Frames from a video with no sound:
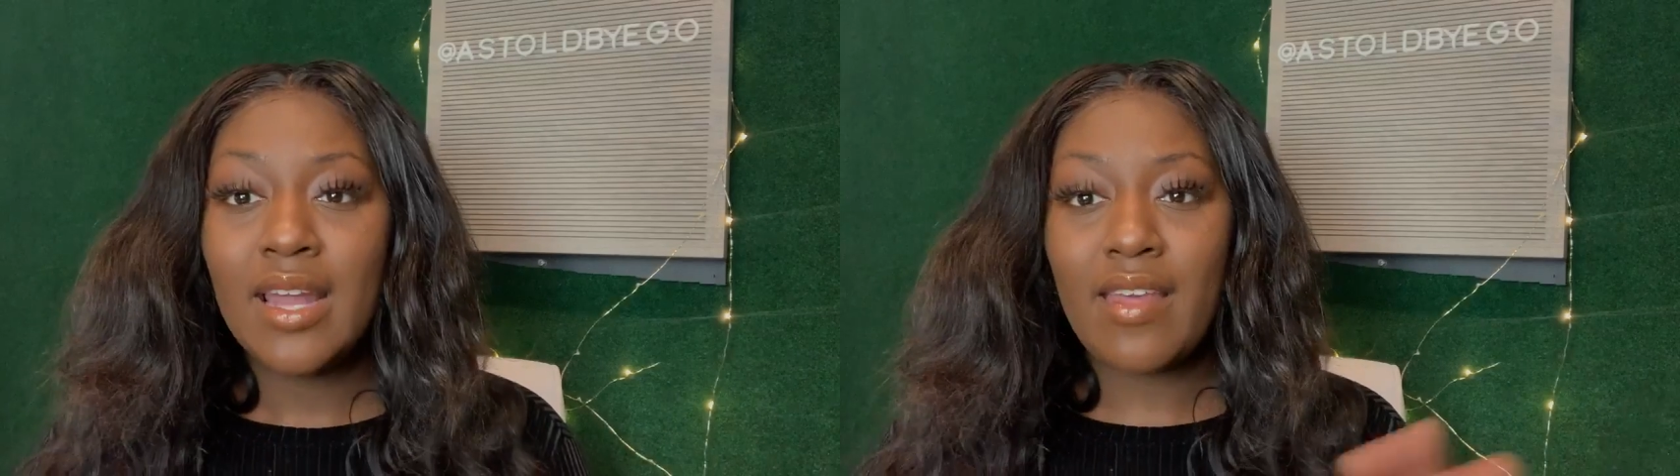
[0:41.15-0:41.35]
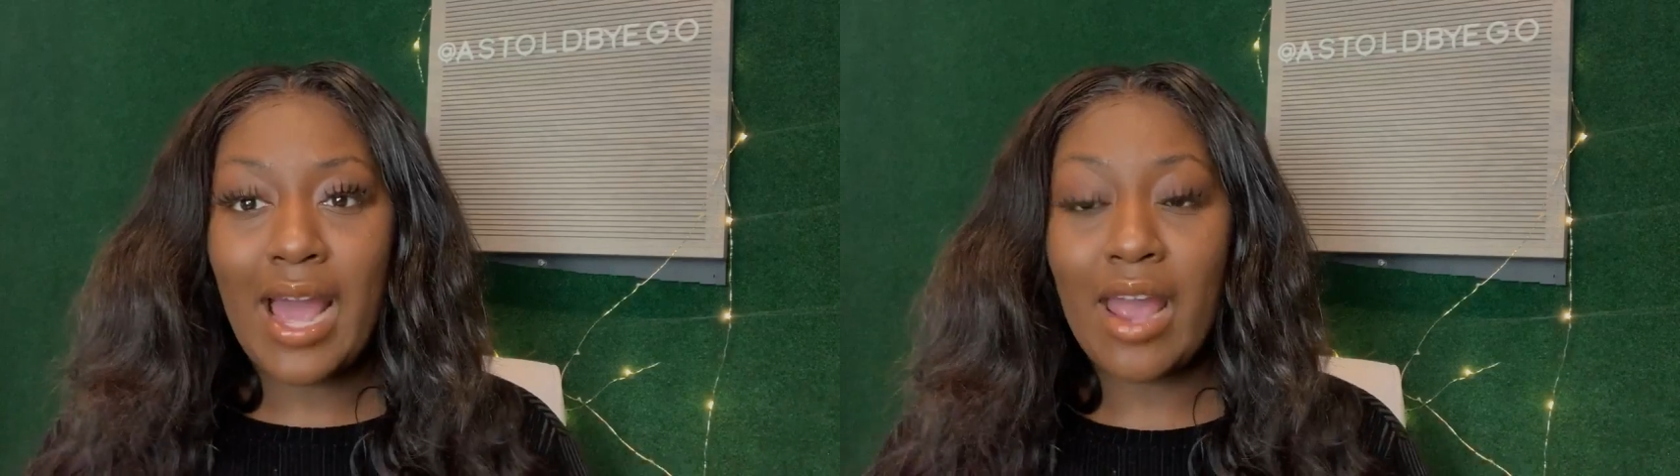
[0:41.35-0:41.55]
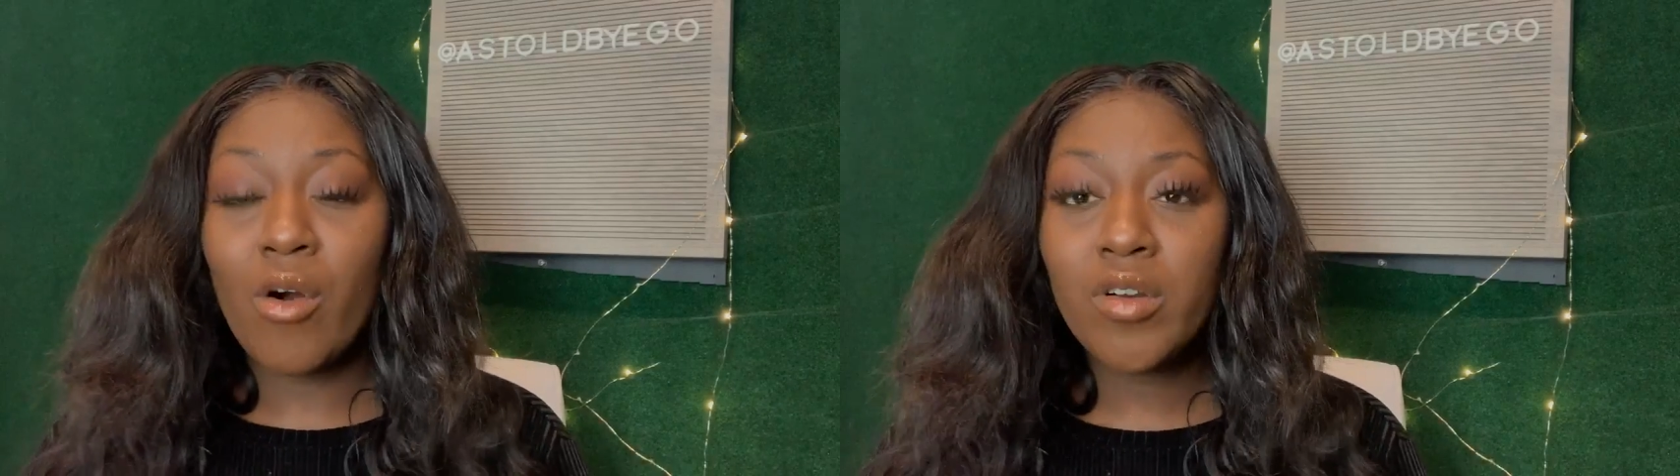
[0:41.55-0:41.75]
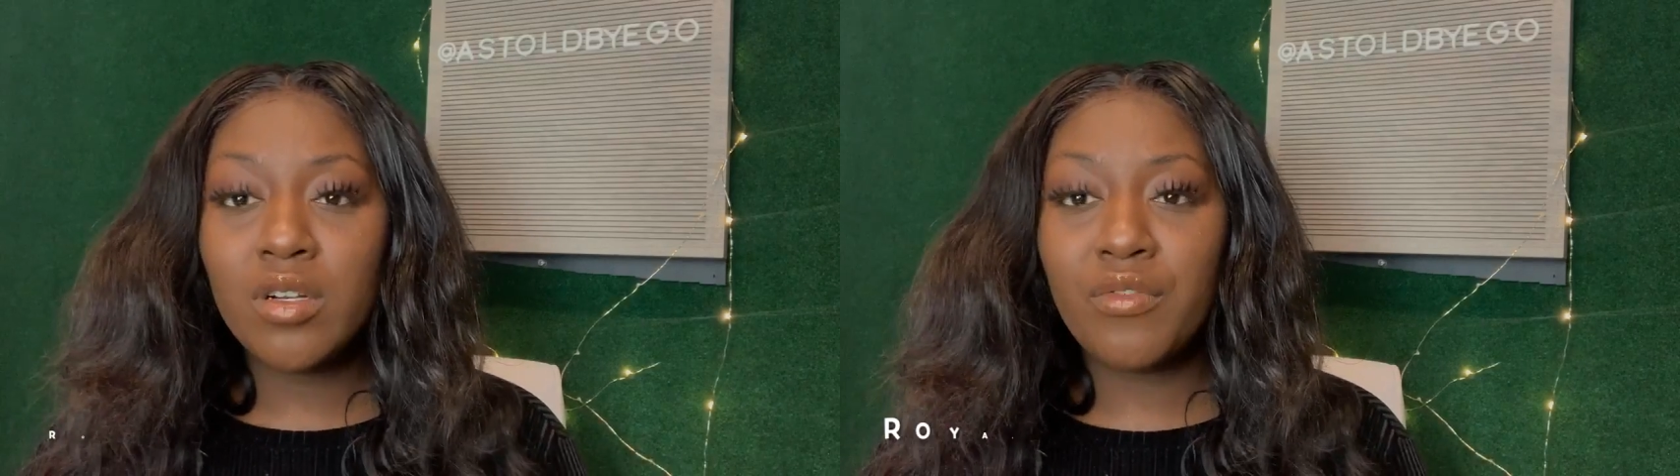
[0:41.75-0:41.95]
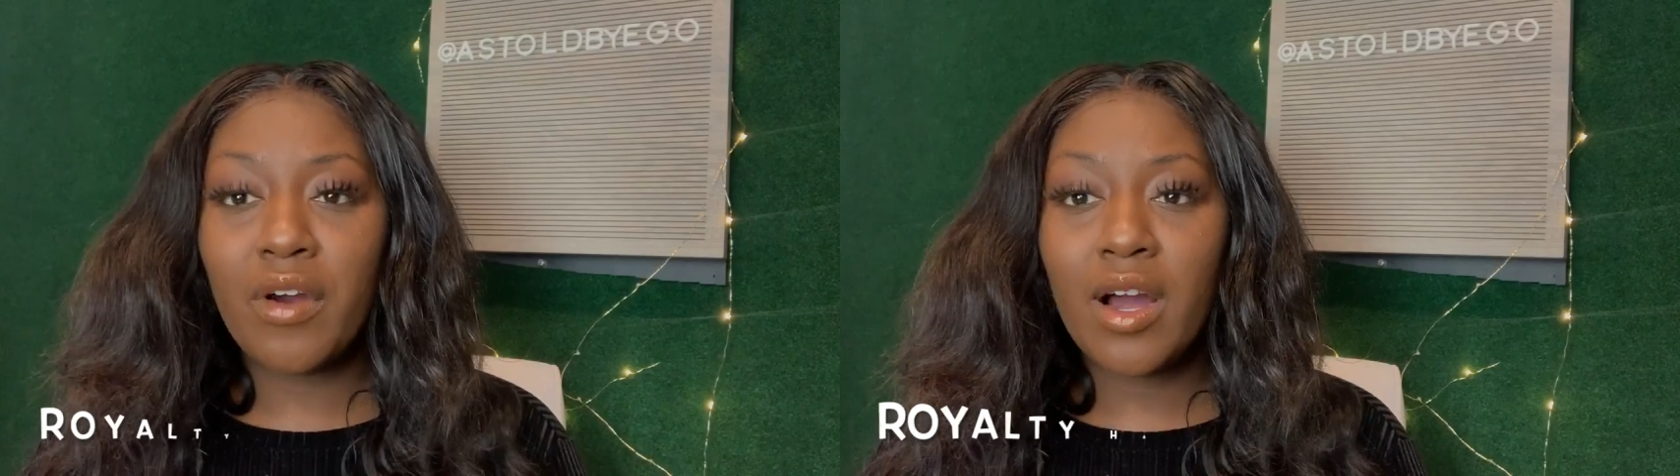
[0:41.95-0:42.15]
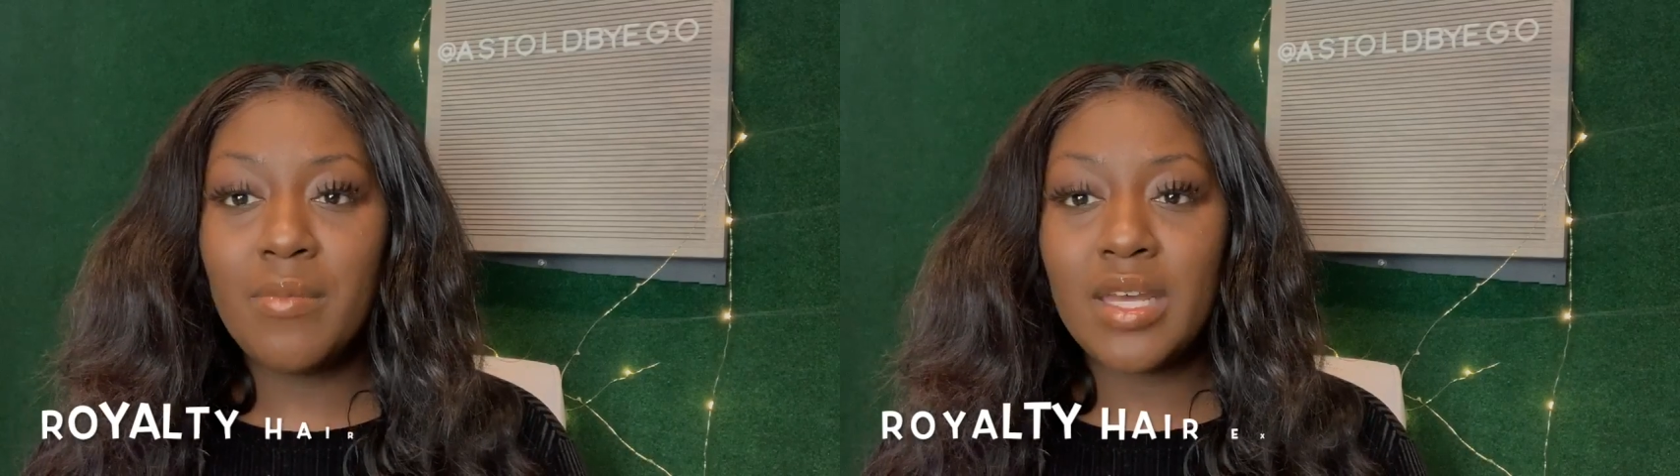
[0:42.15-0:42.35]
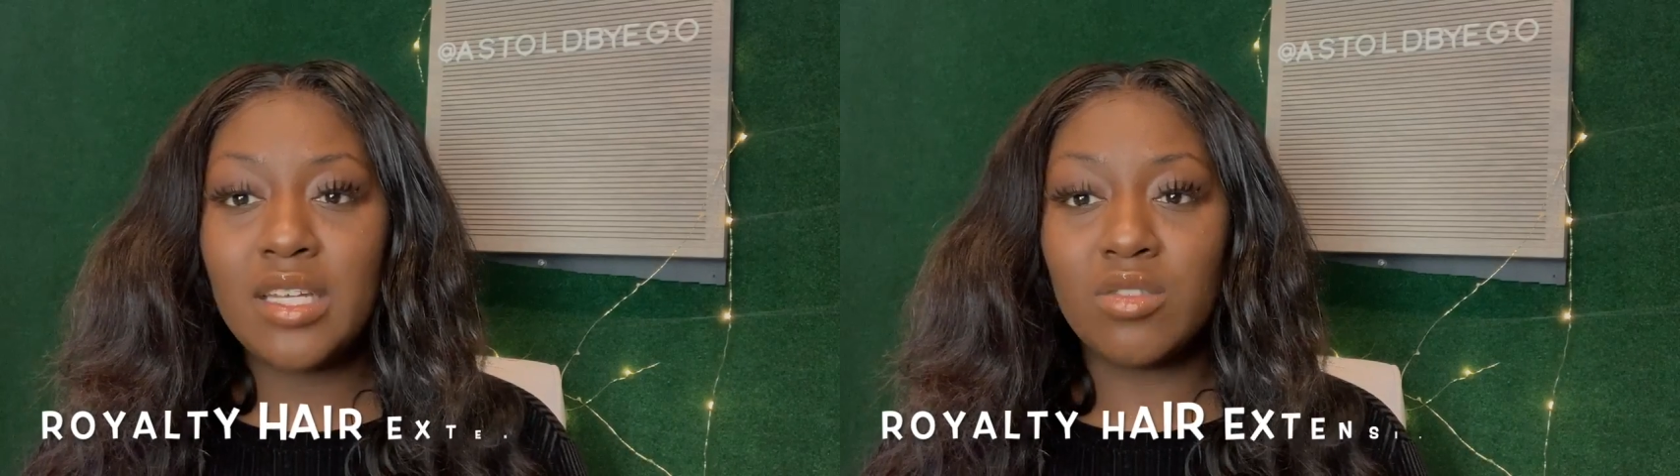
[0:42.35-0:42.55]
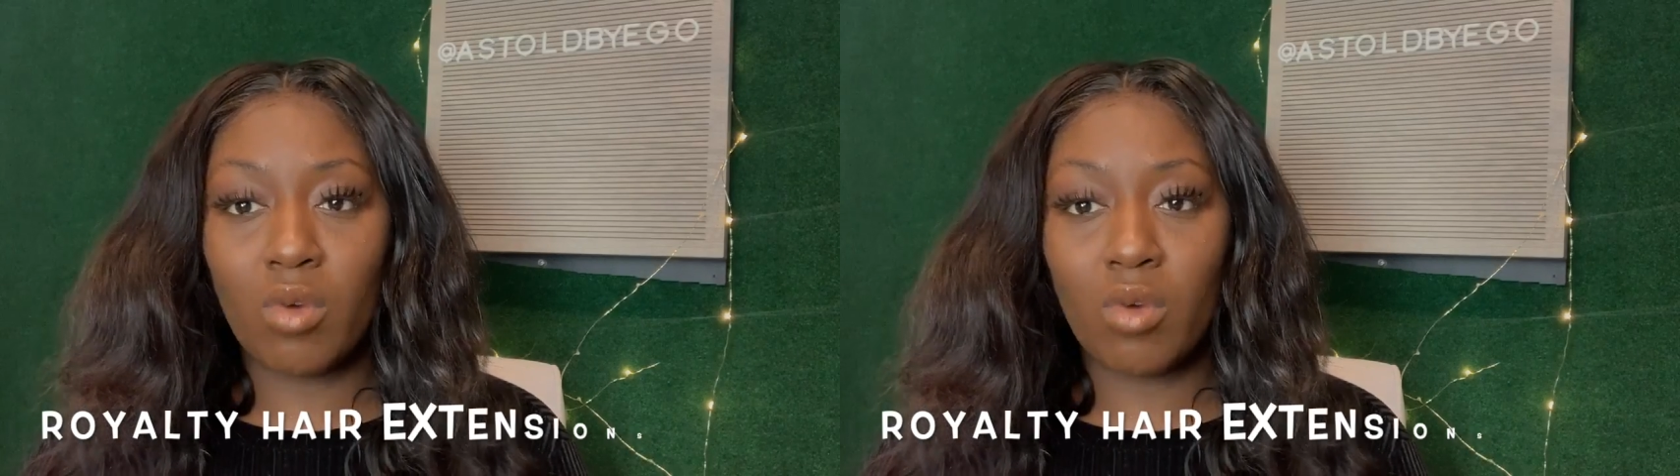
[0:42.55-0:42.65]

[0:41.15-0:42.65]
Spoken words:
that I ordered from is